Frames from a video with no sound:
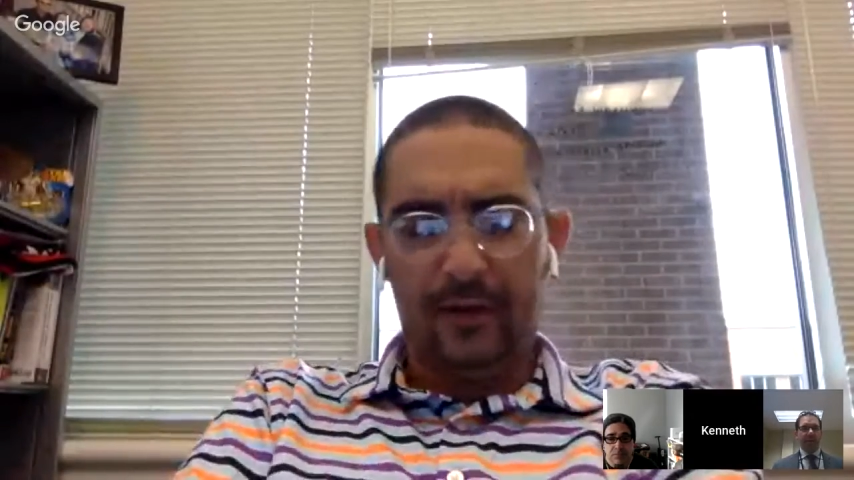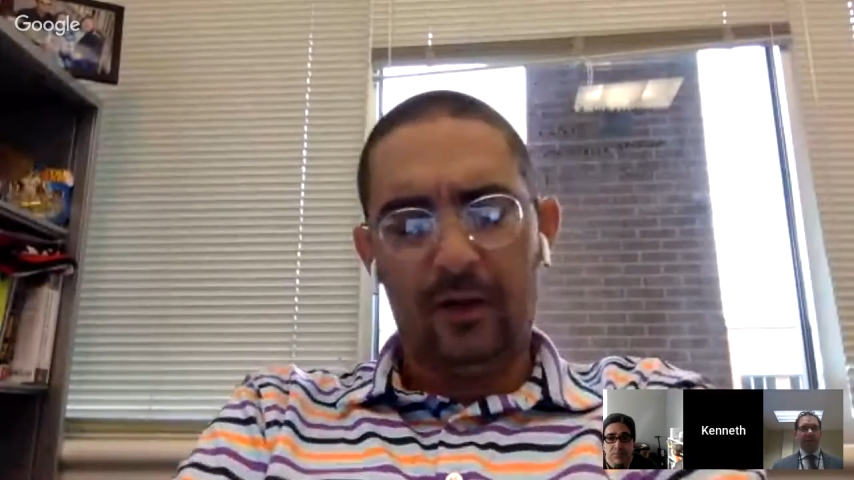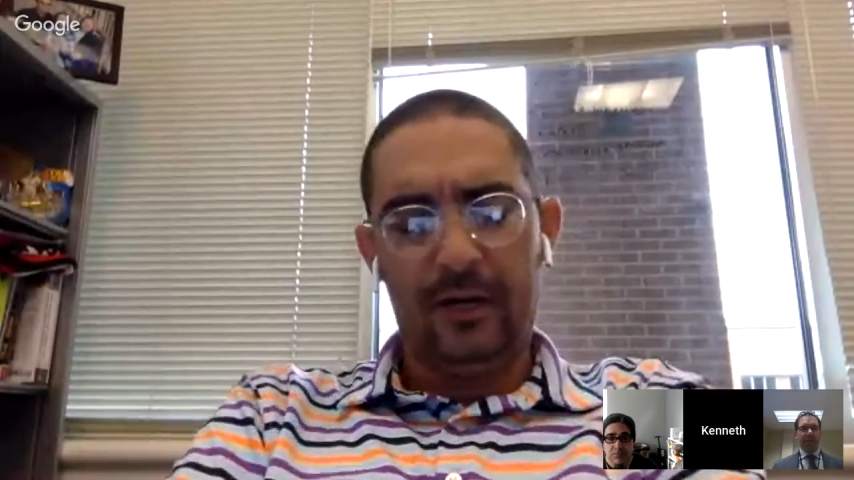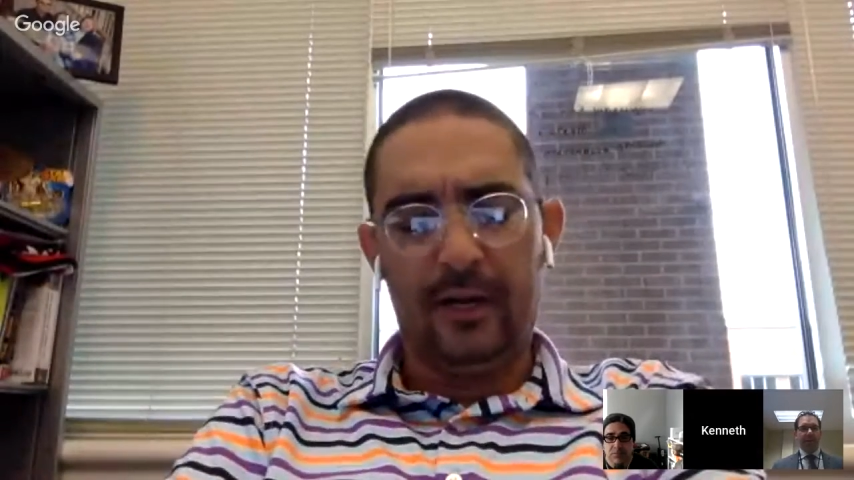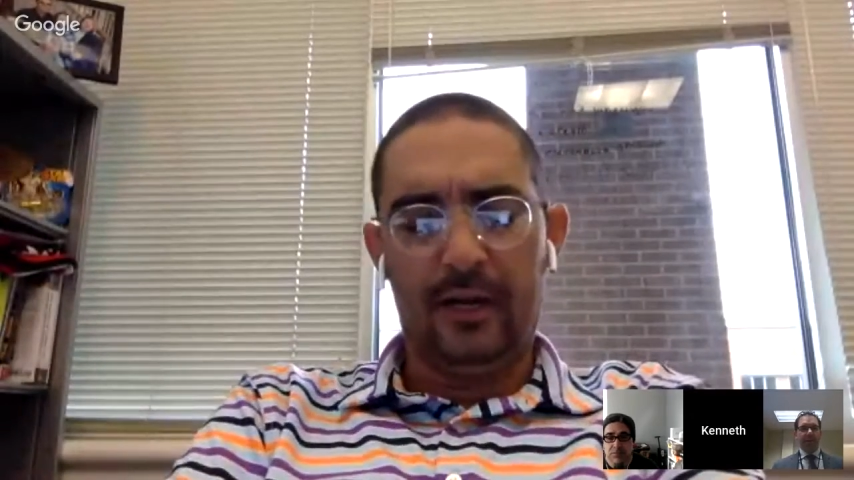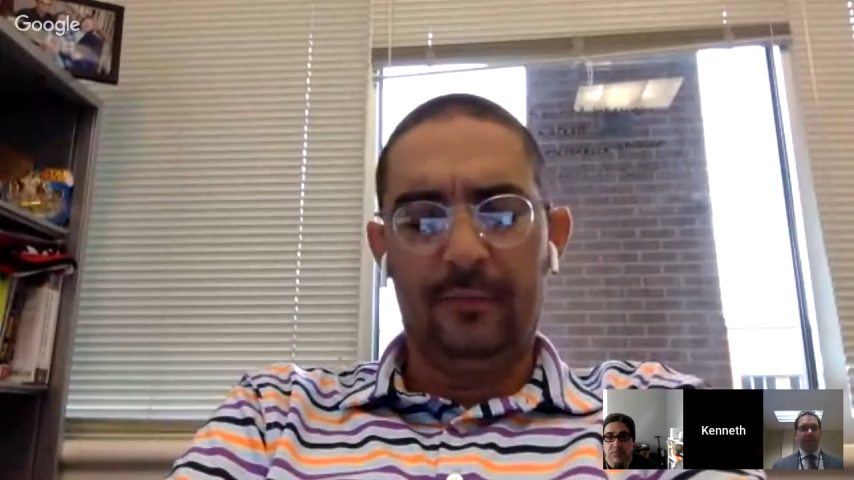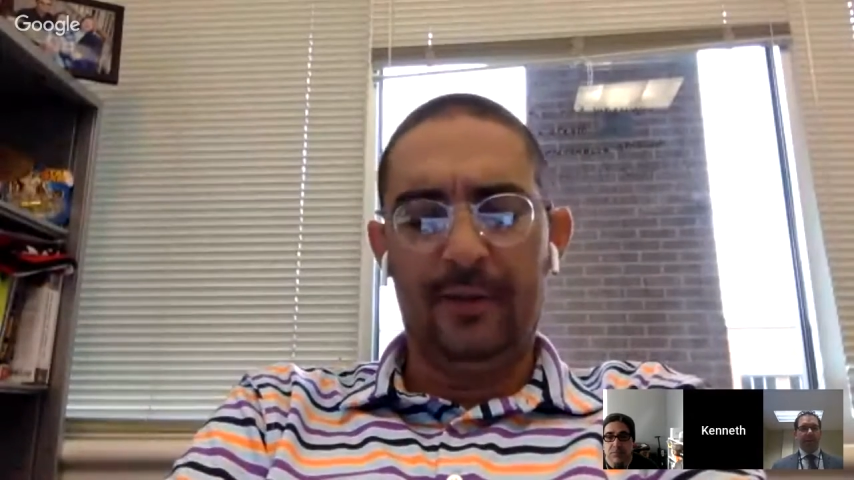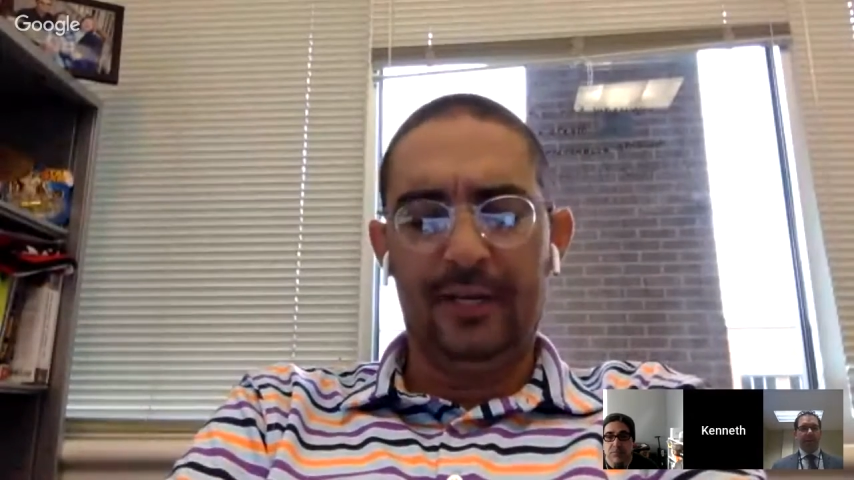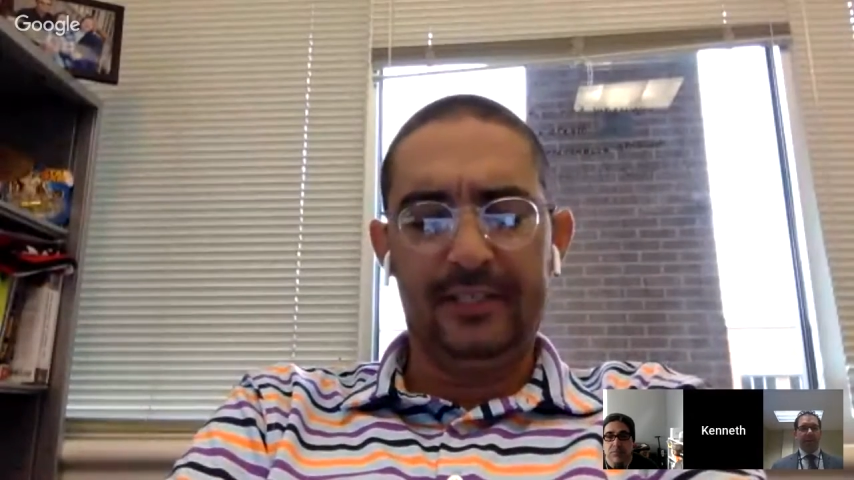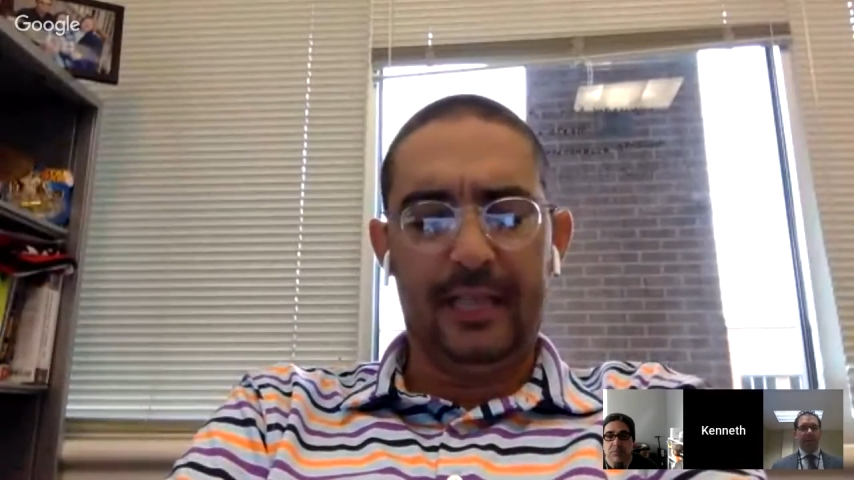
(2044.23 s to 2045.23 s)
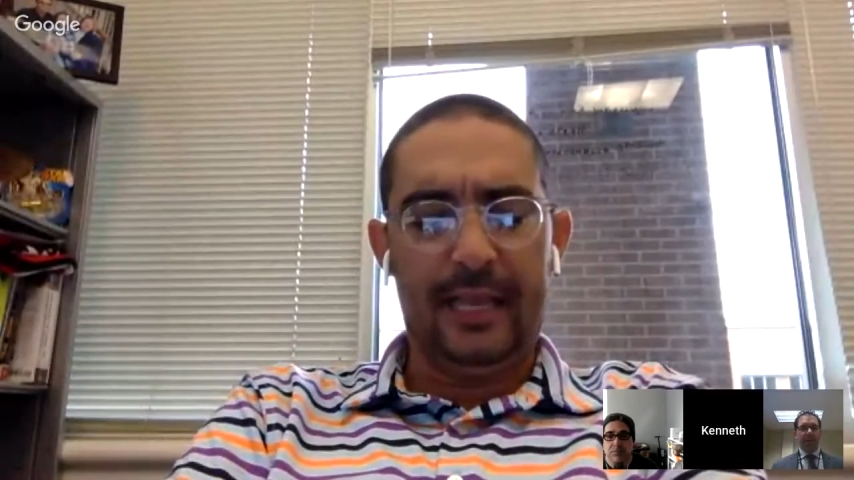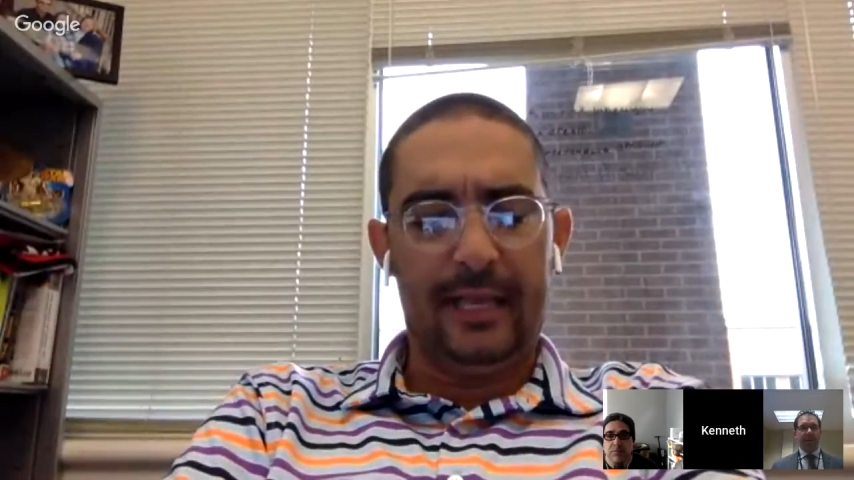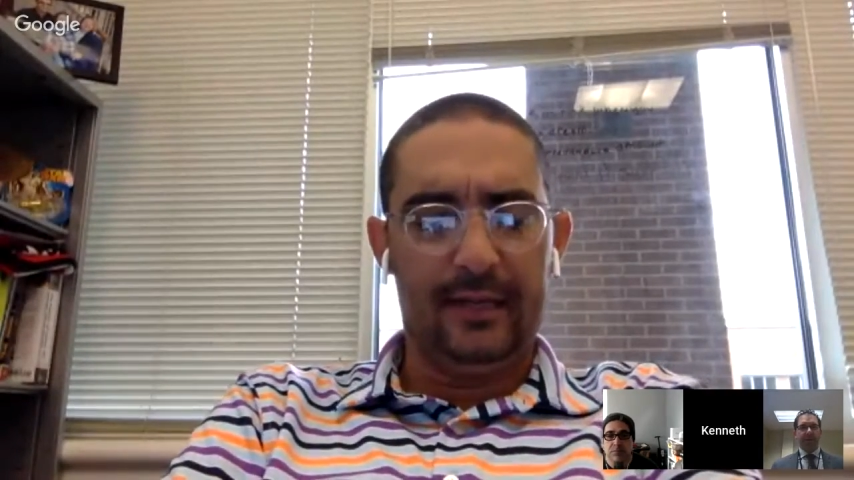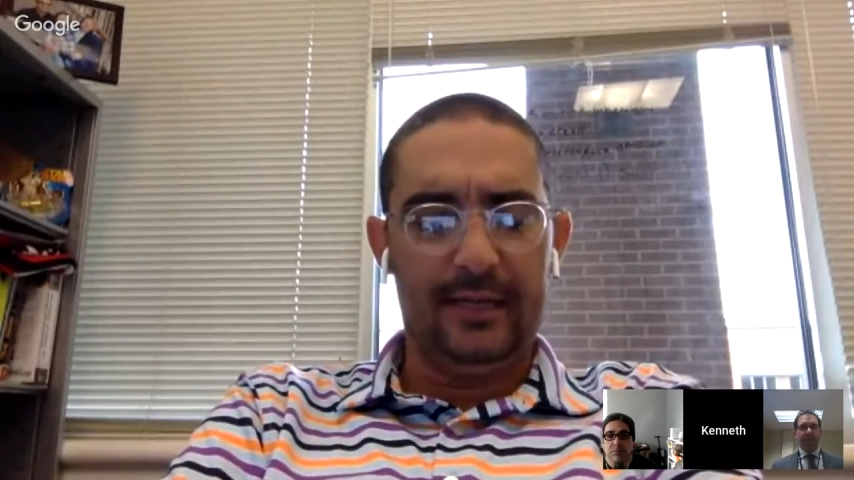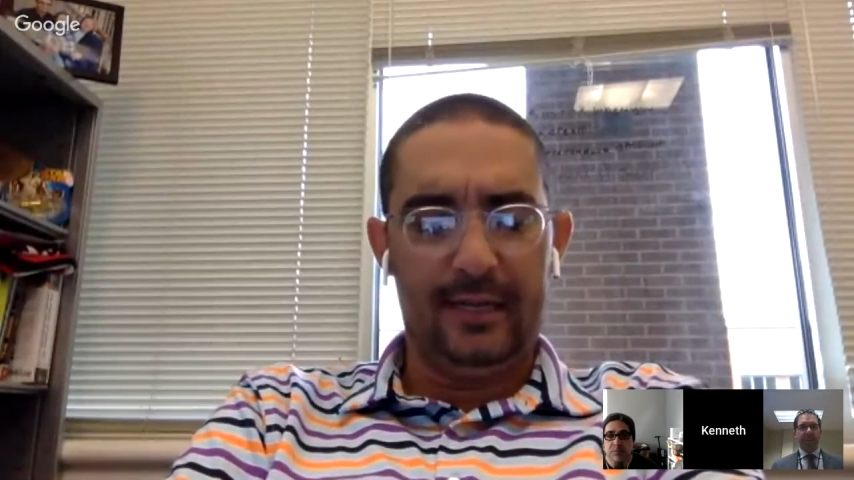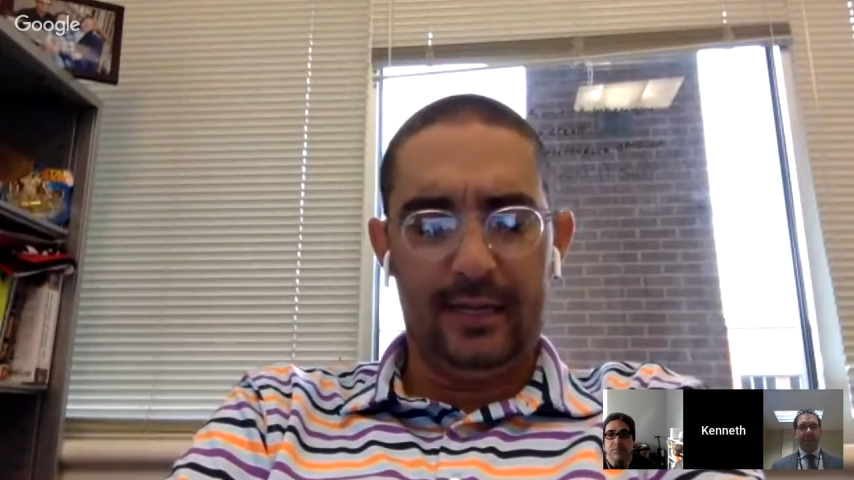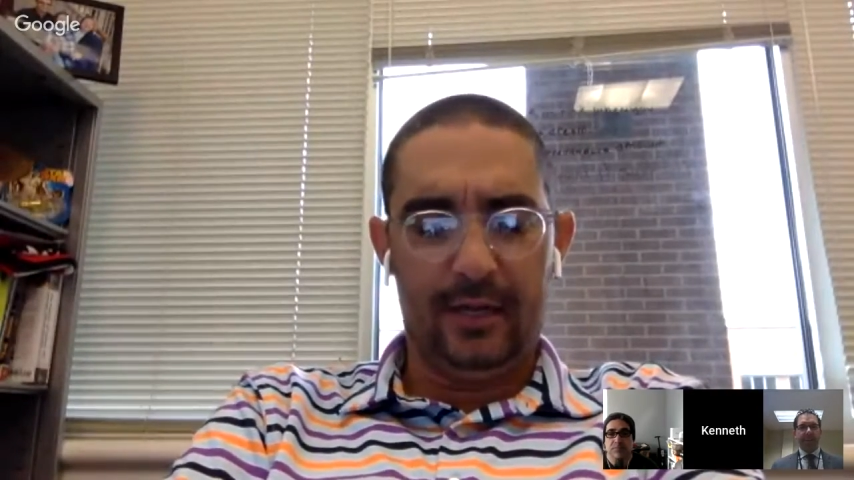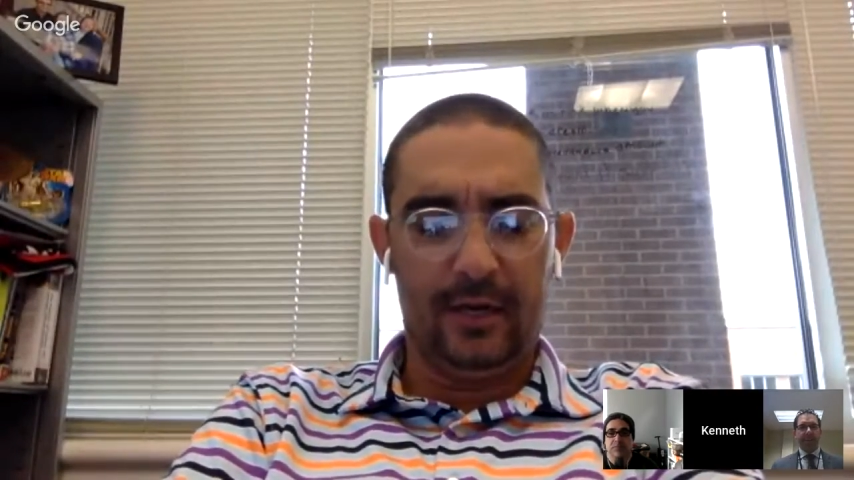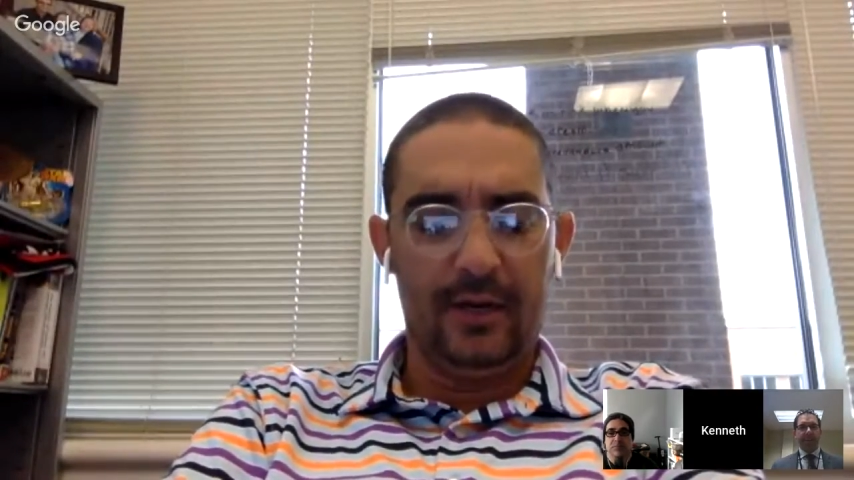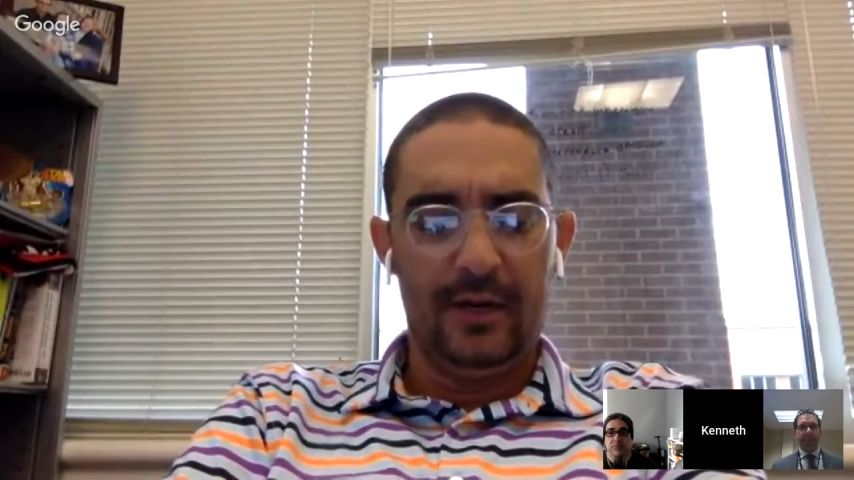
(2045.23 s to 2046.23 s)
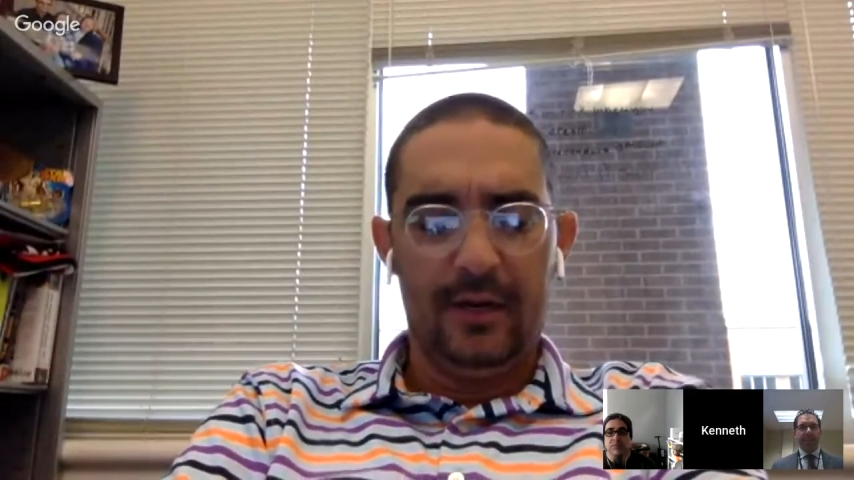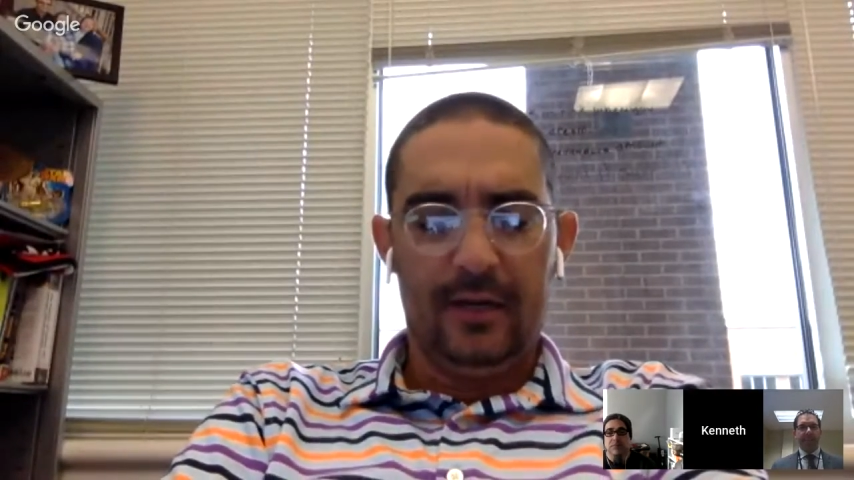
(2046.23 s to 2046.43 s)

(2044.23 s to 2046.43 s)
on a buddy's land here,